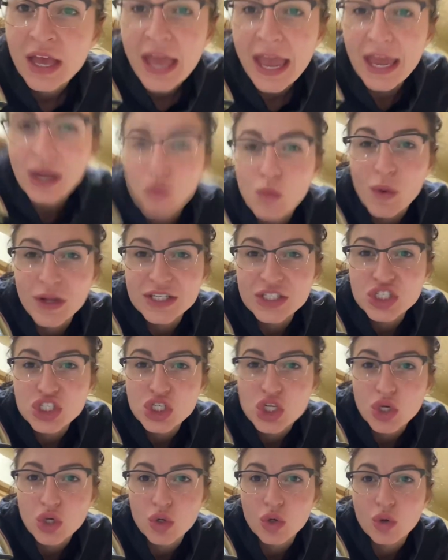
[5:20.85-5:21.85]
And once
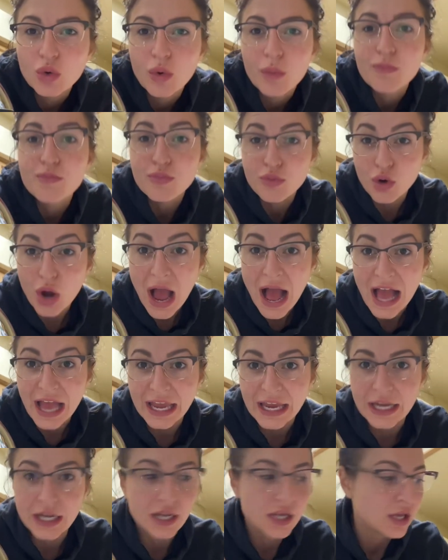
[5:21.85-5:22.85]
you
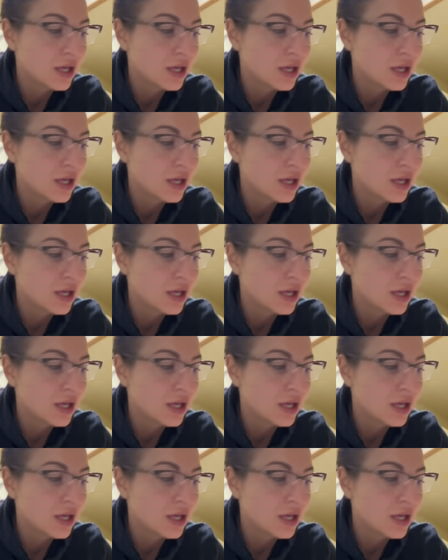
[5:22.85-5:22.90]
brine